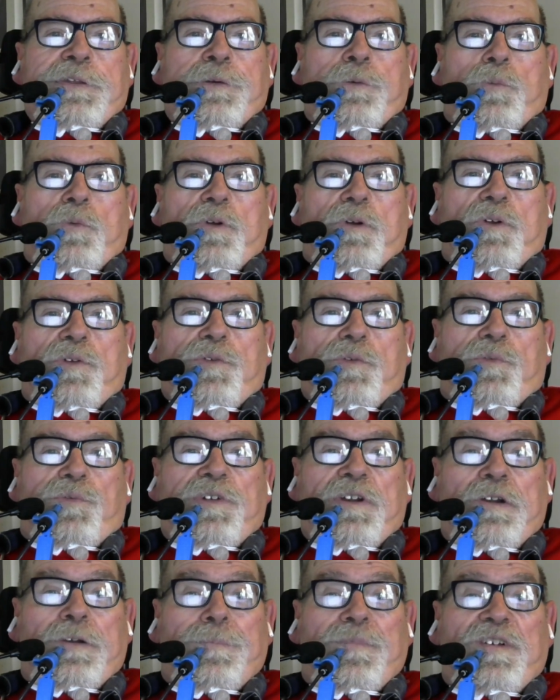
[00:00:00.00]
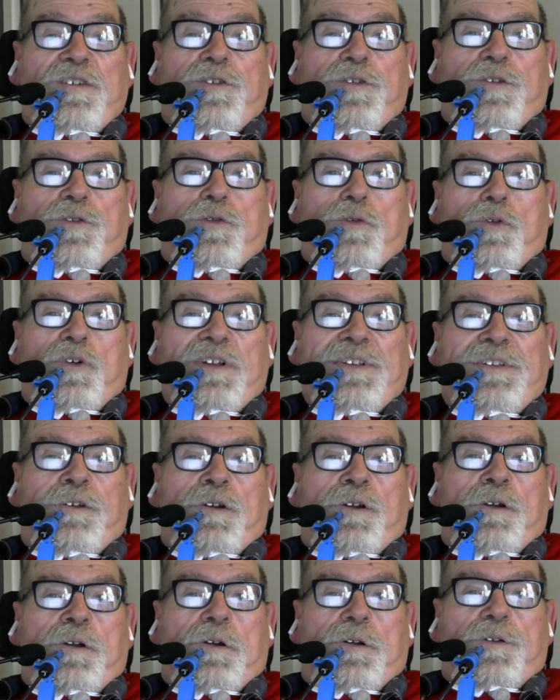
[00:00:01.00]
We also very much enjoyed
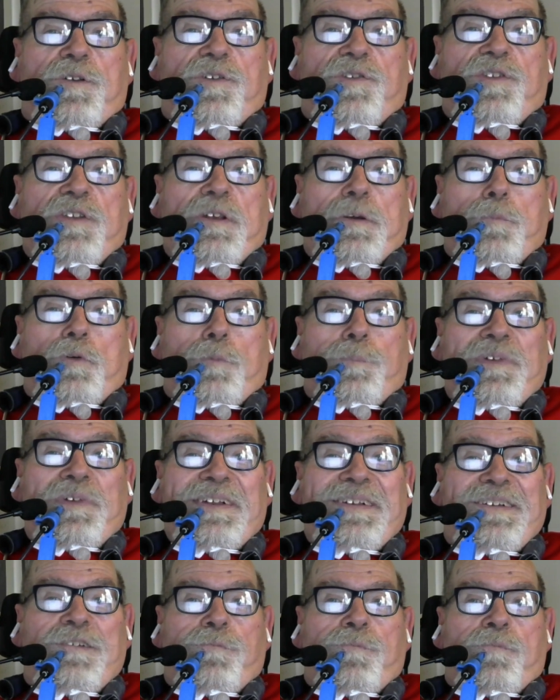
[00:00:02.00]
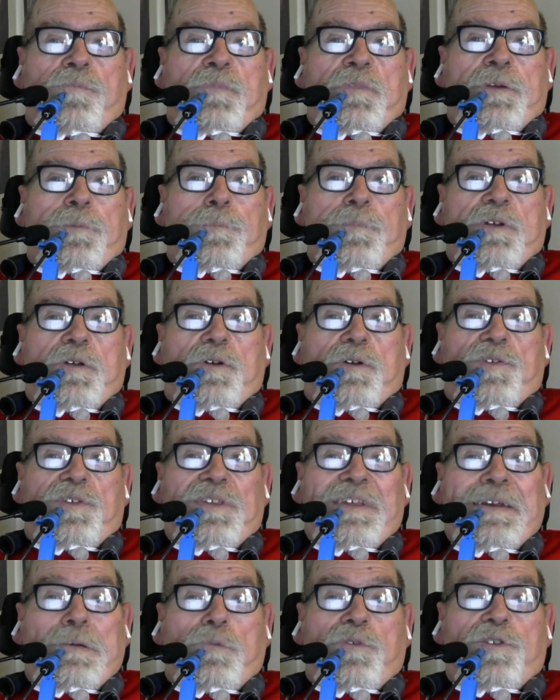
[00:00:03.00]
our December meeting because
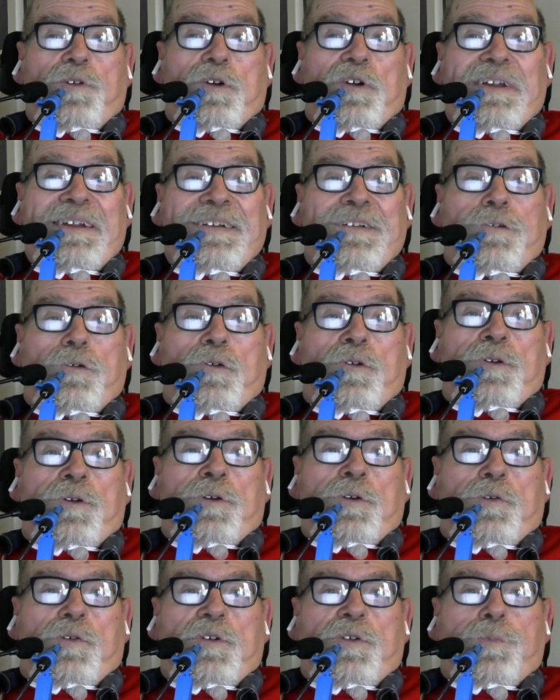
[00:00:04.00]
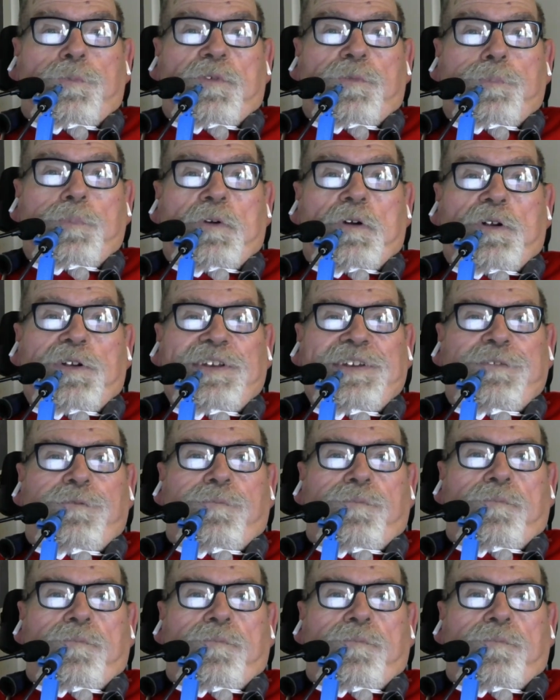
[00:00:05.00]
that was our annual Christmas party.